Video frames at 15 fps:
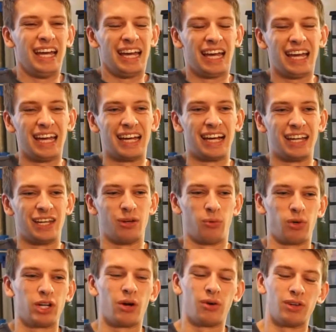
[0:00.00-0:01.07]
and
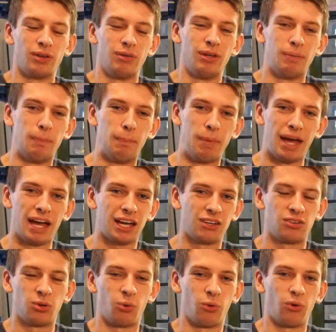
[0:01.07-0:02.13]
we're going back
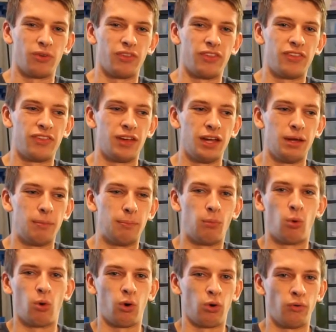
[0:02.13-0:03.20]
towards
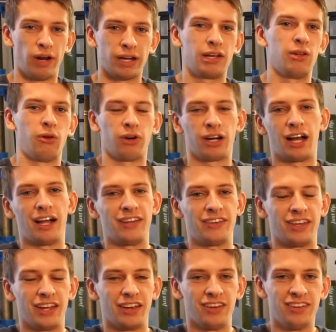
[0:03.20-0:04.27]
more regular
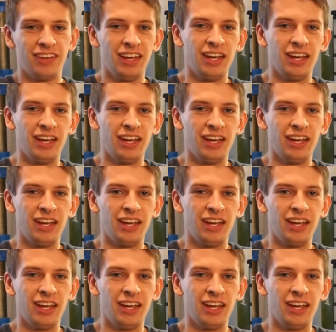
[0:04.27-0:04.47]
content.